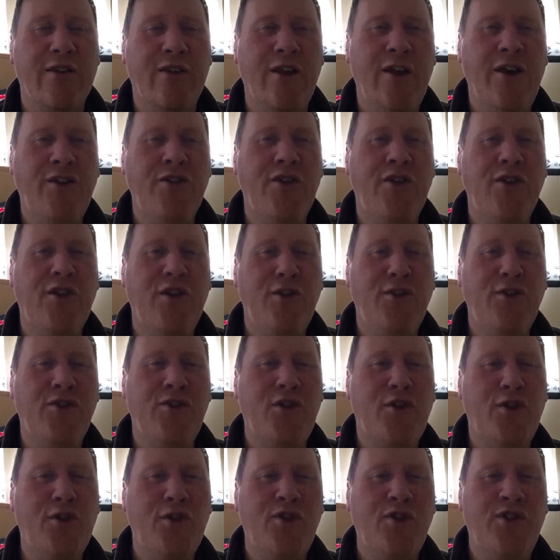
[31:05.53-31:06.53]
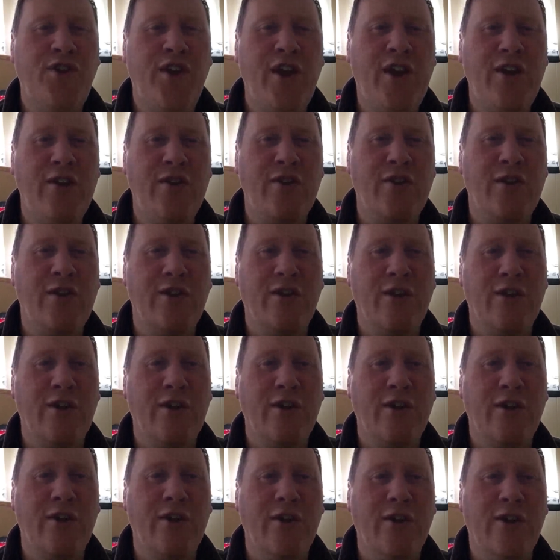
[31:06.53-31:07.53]
London Old School saying
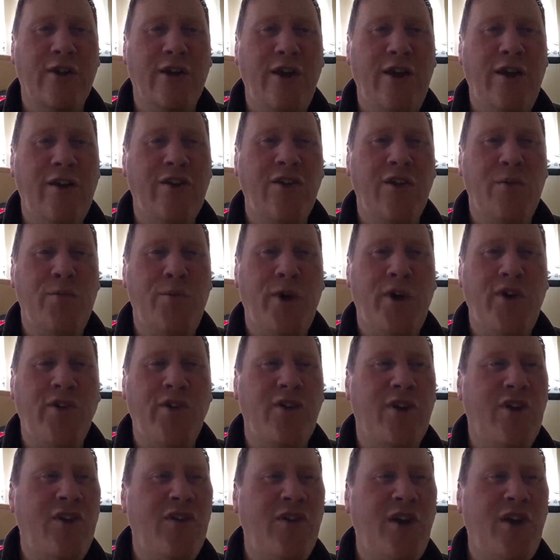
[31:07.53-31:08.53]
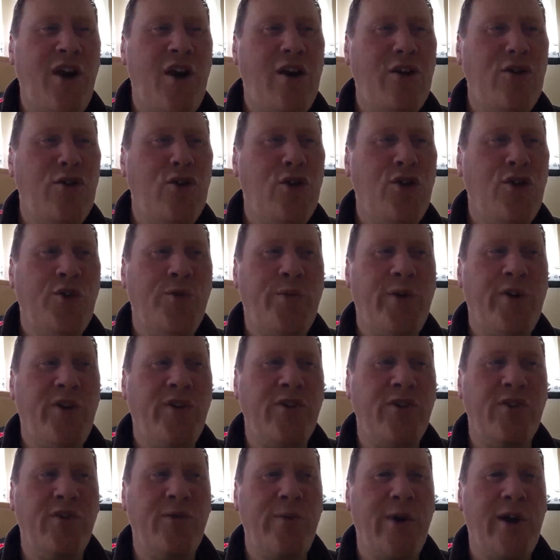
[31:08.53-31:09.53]
he's a hard-nosed
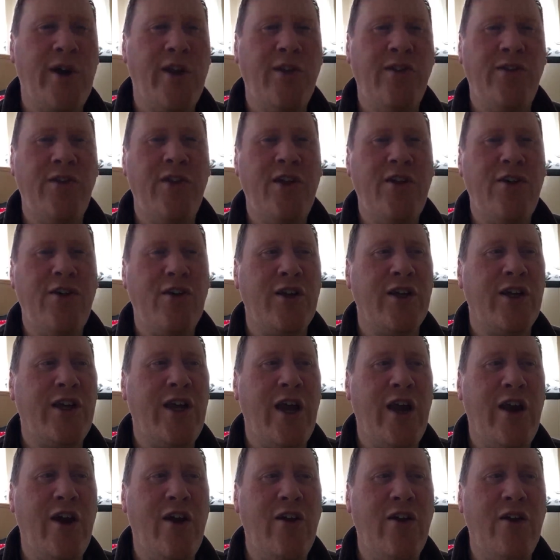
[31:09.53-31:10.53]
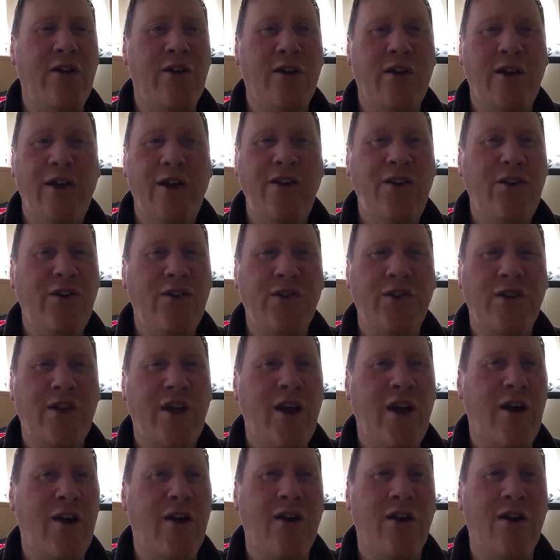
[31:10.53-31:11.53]
businessman. He's not going to care. He doesn't
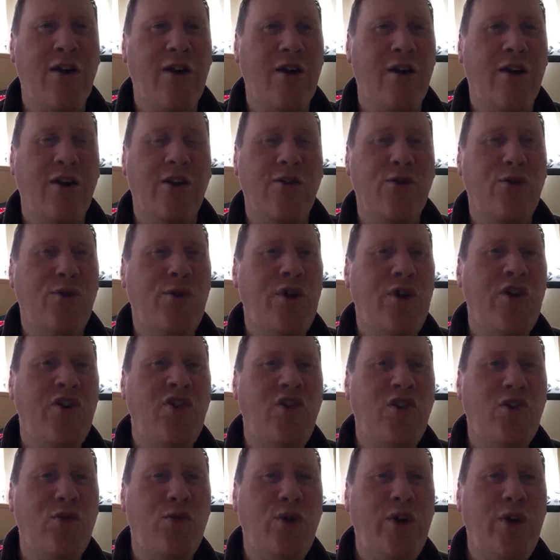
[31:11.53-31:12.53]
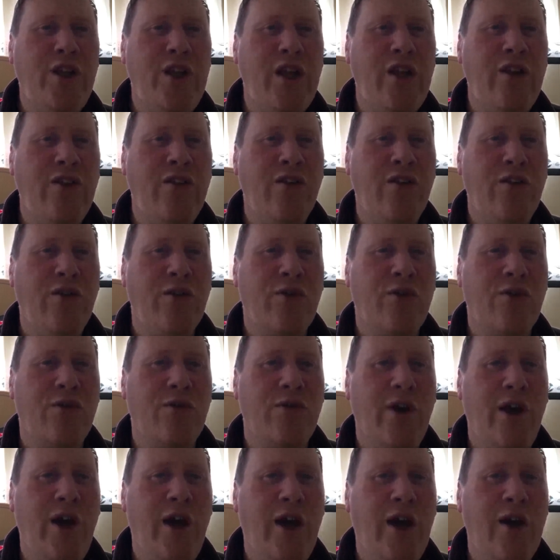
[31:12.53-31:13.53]
care. We need to
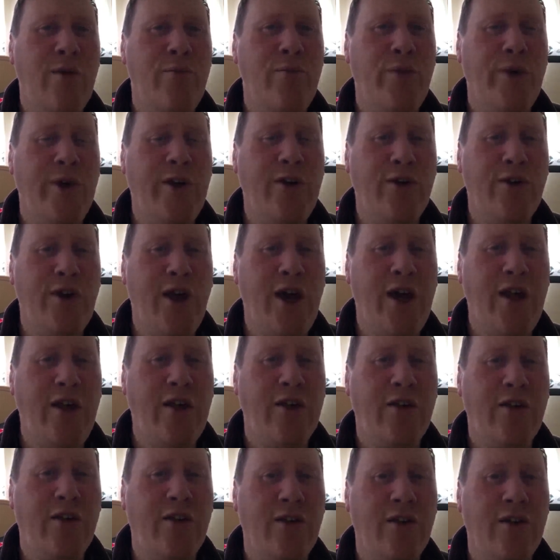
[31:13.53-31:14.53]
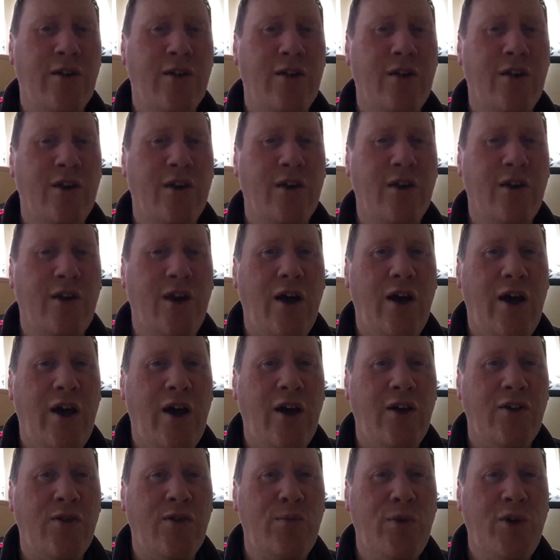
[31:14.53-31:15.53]
be united
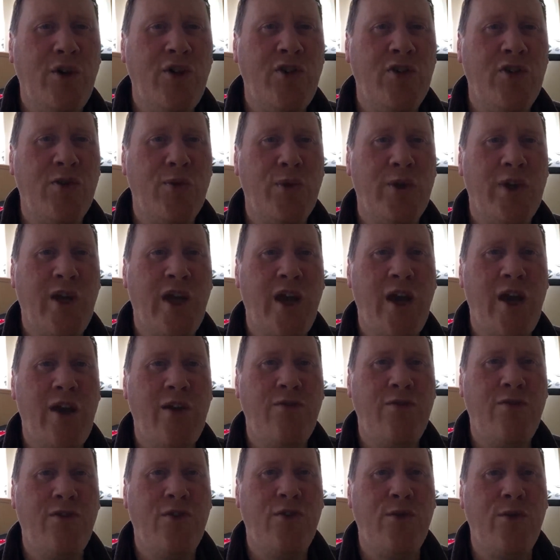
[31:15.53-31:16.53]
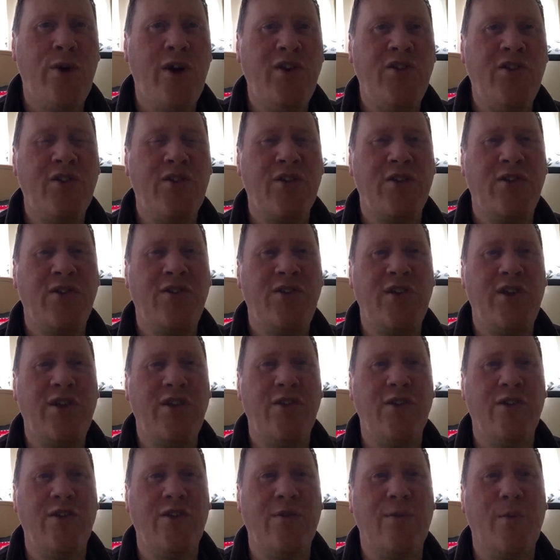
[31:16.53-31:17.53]
as much as we can for the rest of the
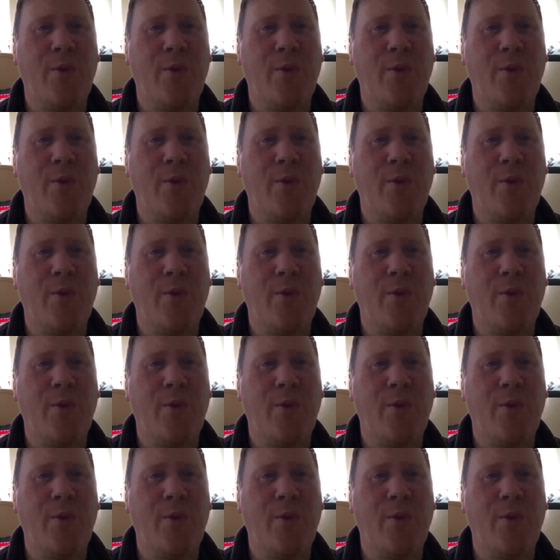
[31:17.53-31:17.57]
season.